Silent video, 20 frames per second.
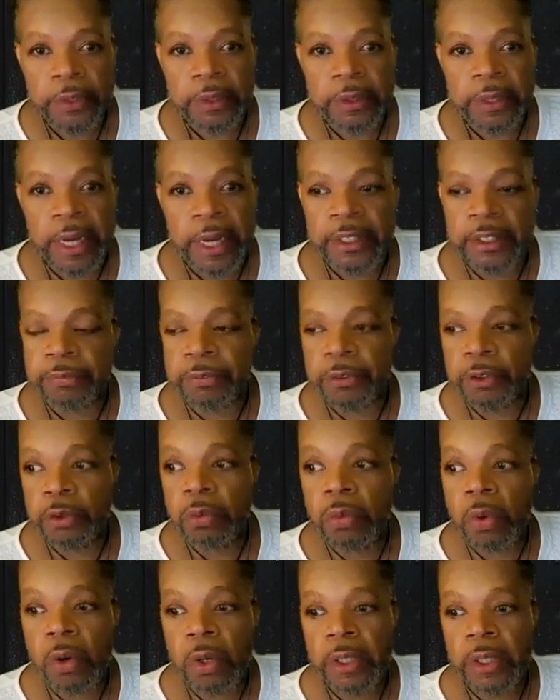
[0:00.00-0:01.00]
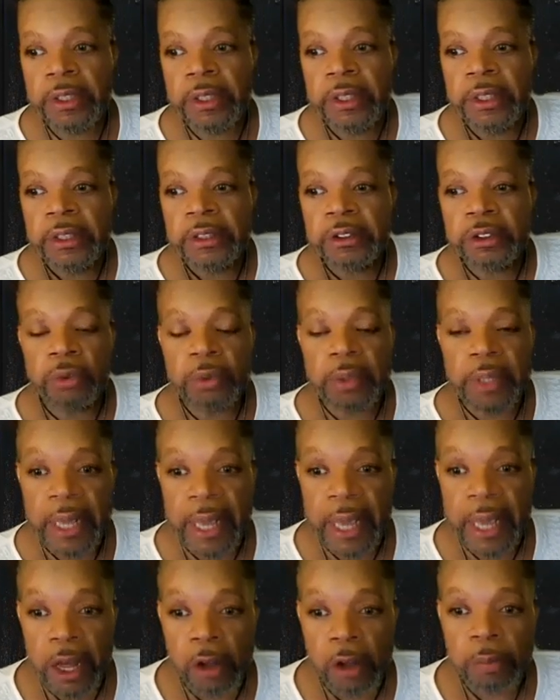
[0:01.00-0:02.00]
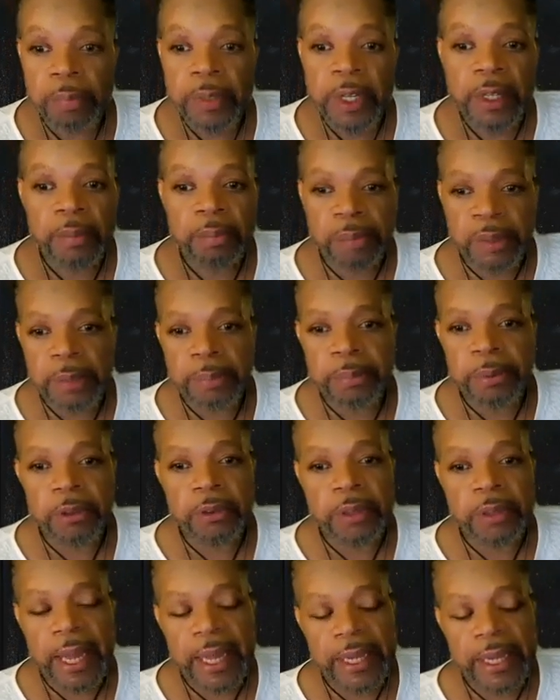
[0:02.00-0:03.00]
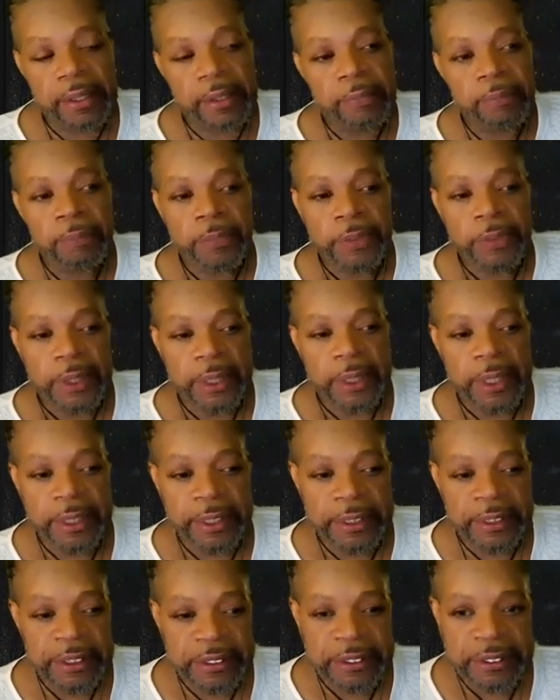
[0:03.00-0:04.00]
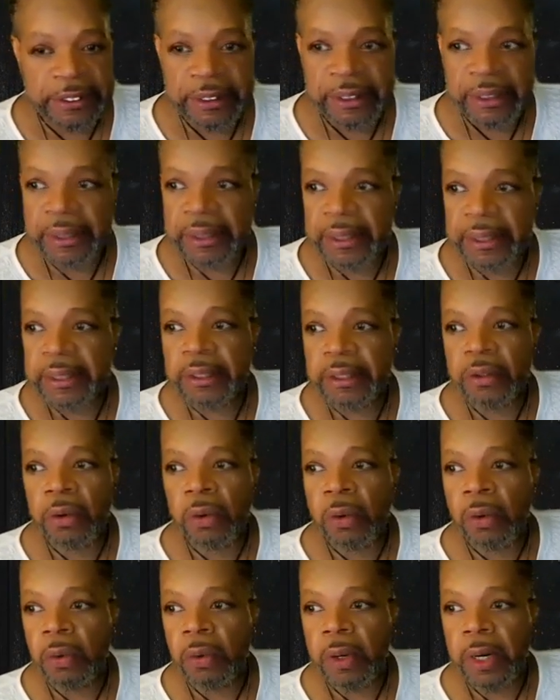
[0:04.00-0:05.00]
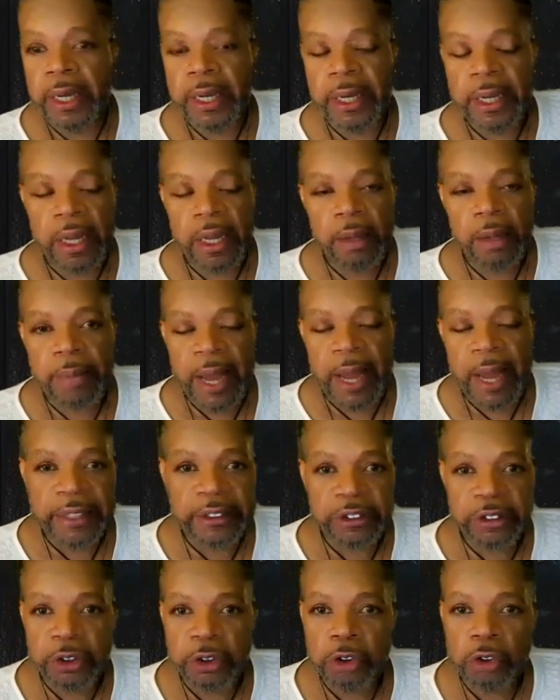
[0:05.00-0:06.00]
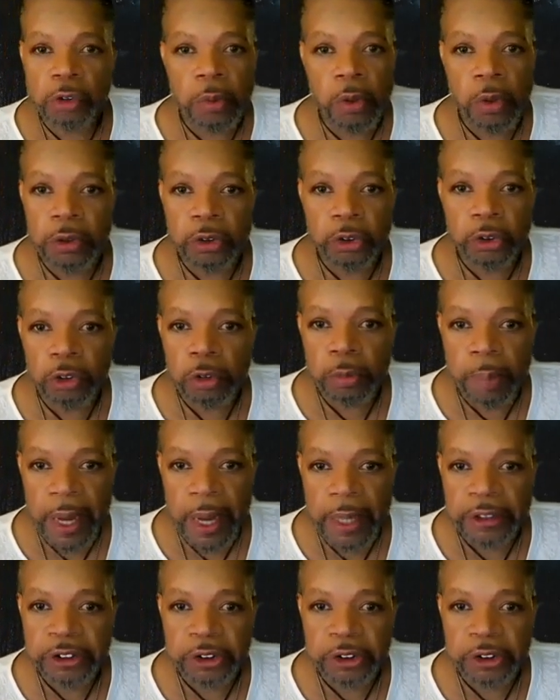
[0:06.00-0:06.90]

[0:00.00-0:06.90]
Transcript: Now, if you want to help people like Eazy-E or a Ice Cube or Tupac